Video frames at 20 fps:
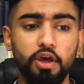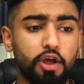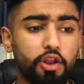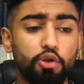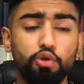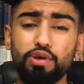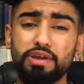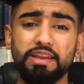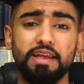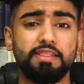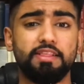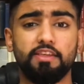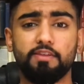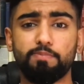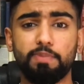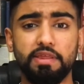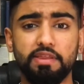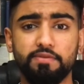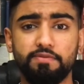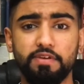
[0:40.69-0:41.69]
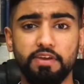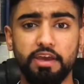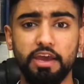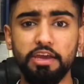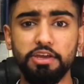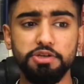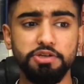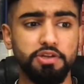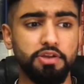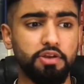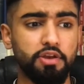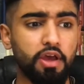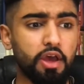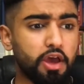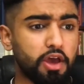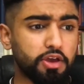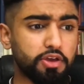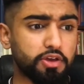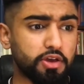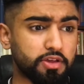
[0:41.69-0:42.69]
Looking at the specification,
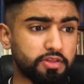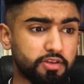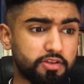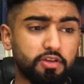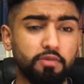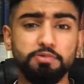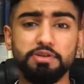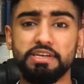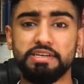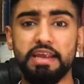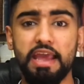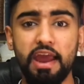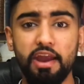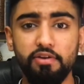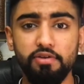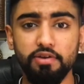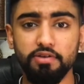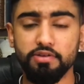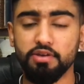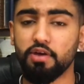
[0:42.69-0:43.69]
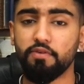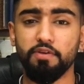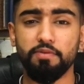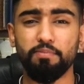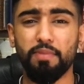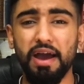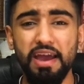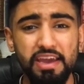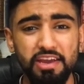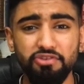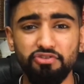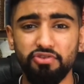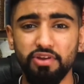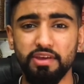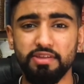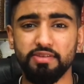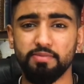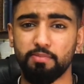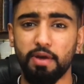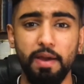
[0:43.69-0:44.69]
the subject areas covered my
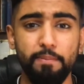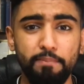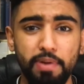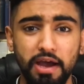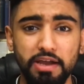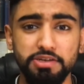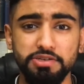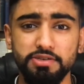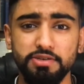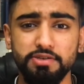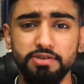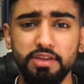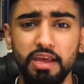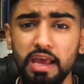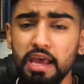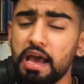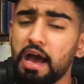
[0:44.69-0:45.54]
interests and my passions,